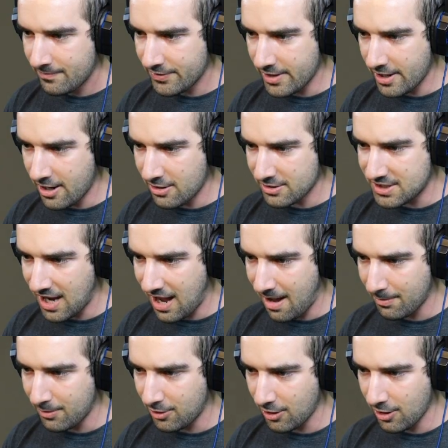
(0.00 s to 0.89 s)
No,
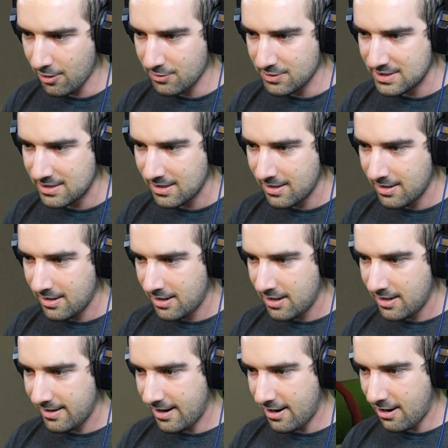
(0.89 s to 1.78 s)
Tom Cruise.
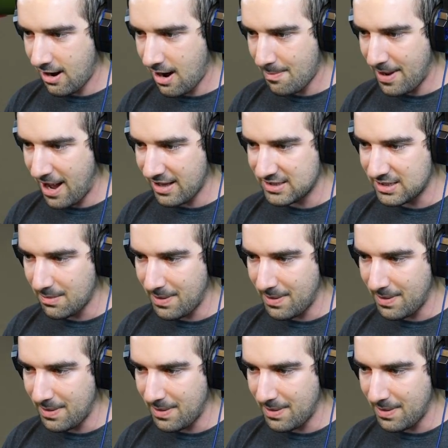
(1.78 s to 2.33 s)
You're about